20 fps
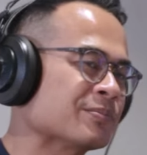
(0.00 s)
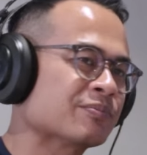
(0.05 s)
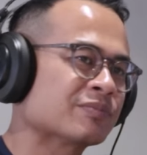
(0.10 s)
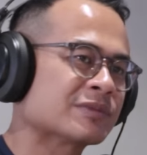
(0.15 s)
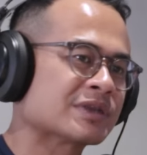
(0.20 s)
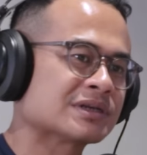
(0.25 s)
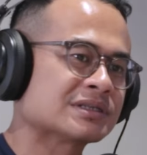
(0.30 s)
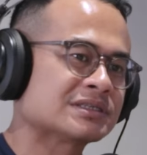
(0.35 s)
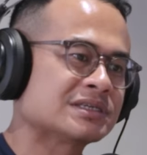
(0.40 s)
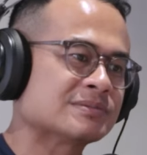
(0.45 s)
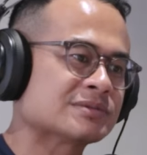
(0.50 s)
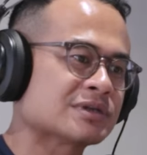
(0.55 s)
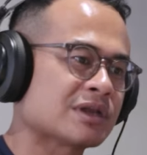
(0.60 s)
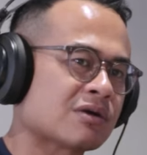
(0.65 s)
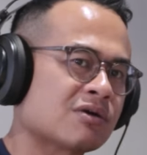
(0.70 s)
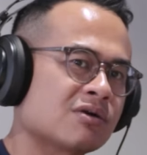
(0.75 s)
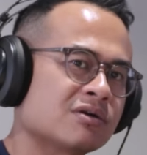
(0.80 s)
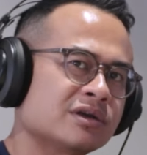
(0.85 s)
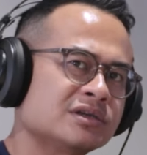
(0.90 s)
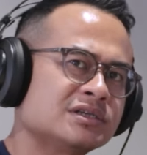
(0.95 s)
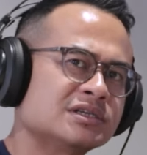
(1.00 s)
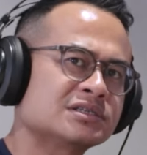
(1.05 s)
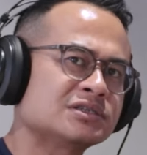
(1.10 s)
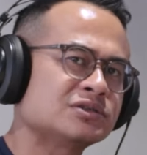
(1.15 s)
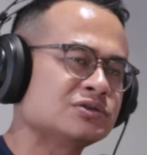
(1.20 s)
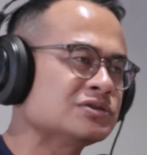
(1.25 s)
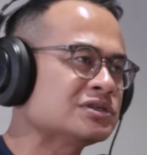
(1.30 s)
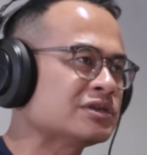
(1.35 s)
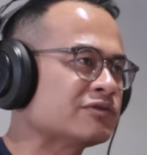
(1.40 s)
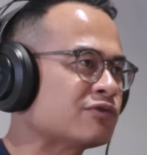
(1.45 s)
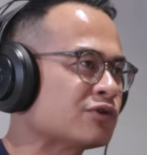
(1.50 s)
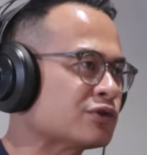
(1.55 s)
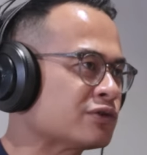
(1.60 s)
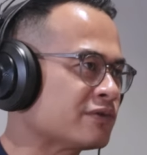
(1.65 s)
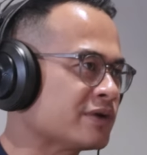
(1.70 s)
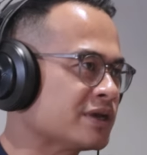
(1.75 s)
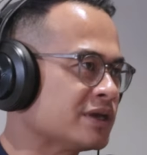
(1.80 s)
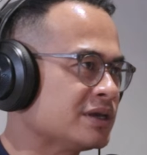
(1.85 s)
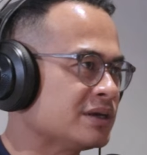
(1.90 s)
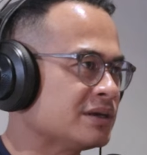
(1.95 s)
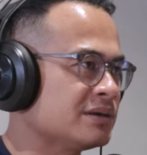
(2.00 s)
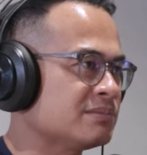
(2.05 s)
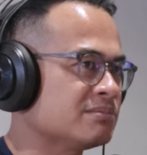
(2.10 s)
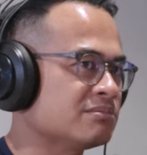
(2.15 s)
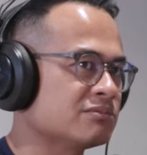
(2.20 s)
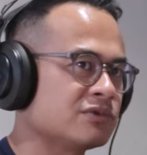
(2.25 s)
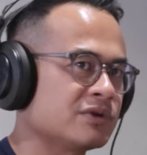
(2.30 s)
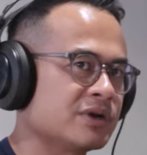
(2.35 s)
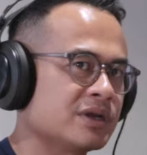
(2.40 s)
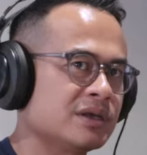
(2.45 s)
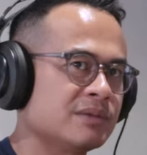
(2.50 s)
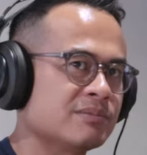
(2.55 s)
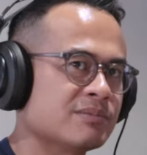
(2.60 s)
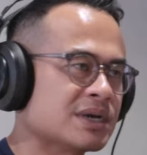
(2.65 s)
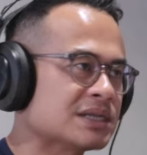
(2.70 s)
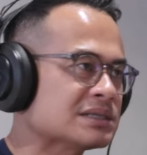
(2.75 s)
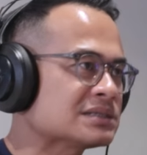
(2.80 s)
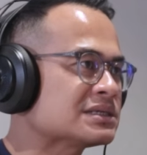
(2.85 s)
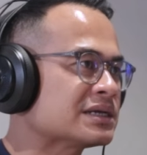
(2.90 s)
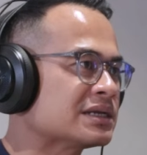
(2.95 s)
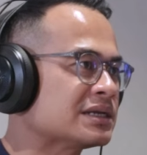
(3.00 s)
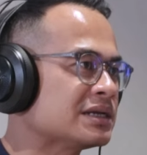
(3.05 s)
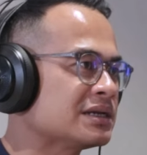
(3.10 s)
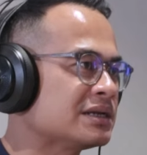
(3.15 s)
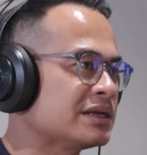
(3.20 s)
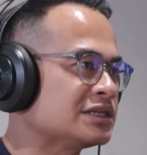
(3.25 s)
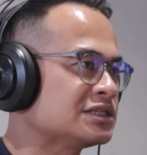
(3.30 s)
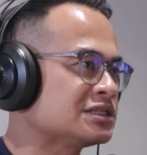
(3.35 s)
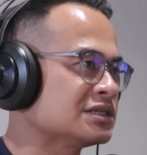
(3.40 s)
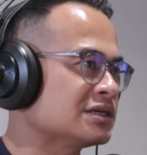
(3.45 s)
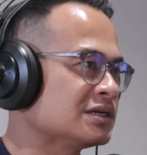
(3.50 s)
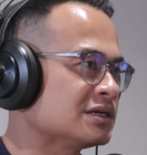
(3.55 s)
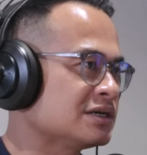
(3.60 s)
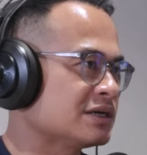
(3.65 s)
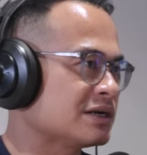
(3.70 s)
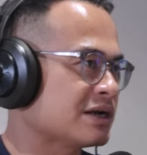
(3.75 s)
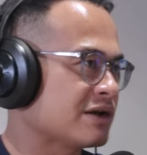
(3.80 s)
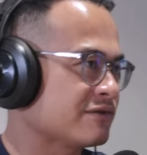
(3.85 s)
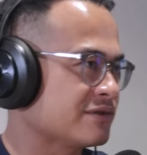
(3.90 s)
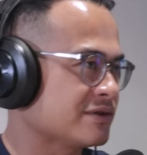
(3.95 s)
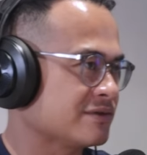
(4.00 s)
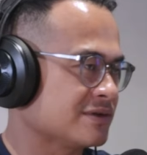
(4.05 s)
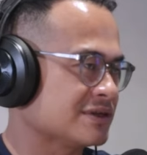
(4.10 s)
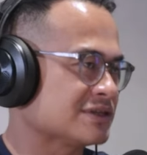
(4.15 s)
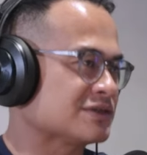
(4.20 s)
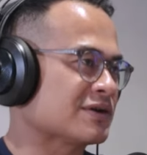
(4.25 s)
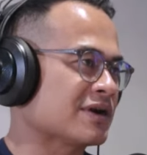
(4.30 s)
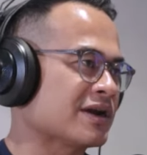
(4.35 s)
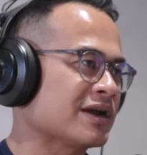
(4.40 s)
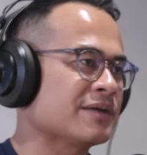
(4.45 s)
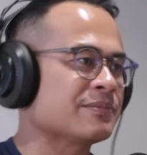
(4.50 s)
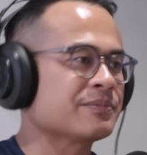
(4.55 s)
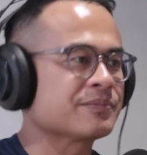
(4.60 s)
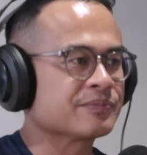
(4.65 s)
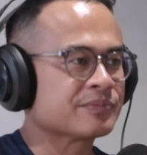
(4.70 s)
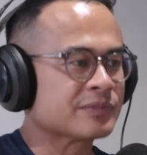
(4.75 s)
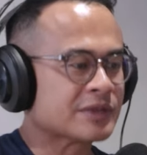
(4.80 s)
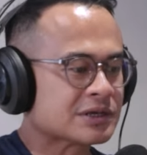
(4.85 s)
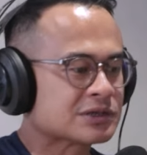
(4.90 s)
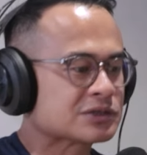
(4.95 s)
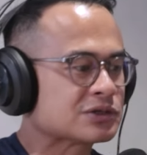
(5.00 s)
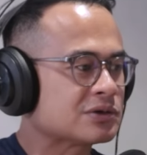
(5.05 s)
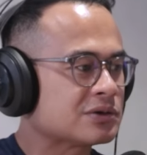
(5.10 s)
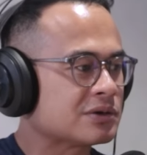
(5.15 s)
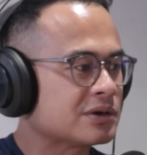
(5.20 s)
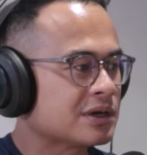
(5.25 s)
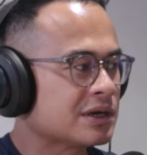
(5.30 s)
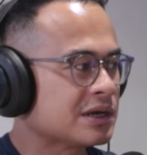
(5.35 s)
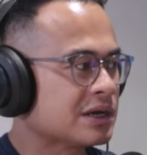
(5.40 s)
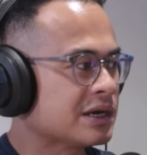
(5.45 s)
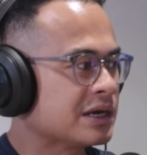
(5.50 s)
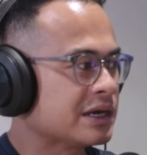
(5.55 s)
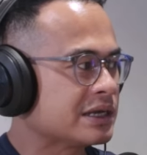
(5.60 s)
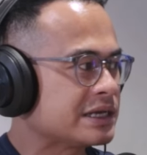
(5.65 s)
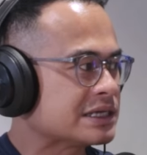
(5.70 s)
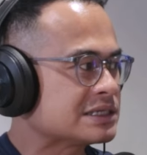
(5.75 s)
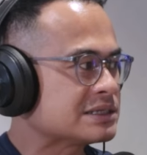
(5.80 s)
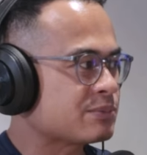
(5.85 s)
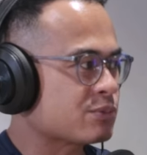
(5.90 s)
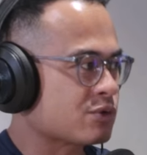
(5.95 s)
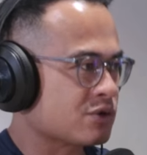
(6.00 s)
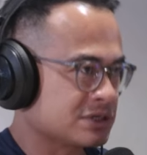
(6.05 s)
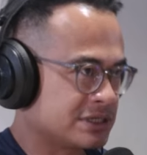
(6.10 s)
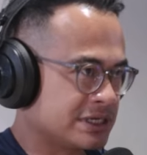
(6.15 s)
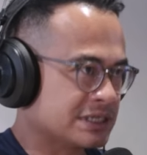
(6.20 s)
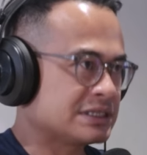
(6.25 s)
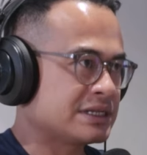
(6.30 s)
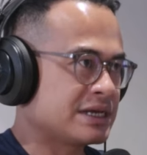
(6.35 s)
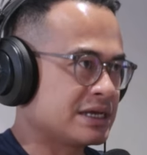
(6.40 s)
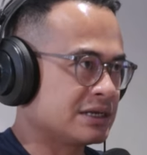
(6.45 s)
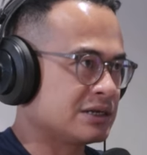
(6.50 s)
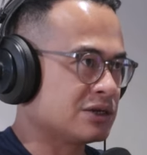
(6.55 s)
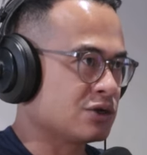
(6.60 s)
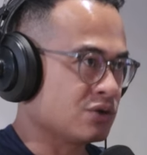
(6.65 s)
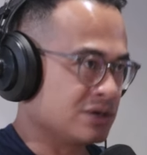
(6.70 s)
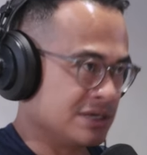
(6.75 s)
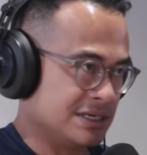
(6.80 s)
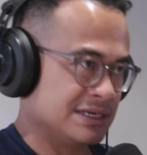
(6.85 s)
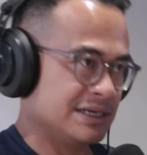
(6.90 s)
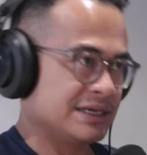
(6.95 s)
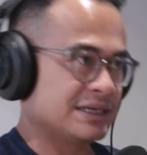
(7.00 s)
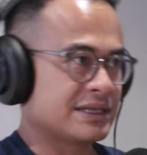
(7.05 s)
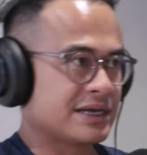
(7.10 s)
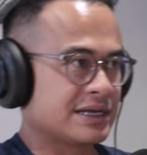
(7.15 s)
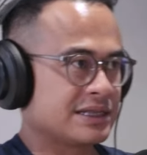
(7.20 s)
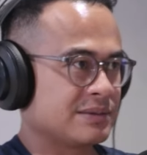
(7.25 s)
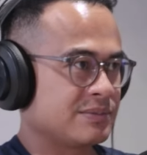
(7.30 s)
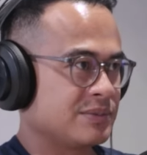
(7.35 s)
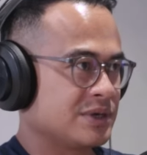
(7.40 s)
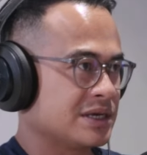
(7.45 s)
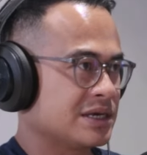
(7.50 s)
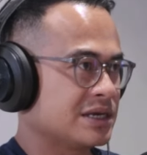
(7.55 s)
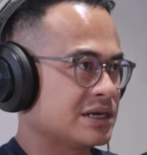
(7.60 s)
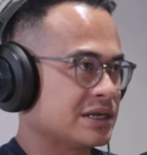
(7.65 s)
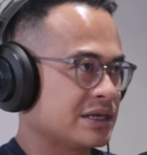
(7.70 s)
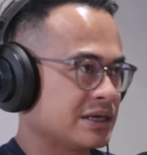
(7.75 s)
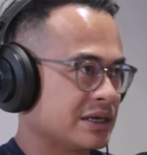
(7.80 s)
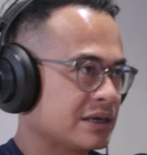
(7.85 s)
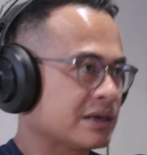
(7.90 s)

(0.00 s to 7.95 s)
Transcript: It seems like they just use it for three months and then they churn afterwards, right? So there's a process that Doni did at the beginning,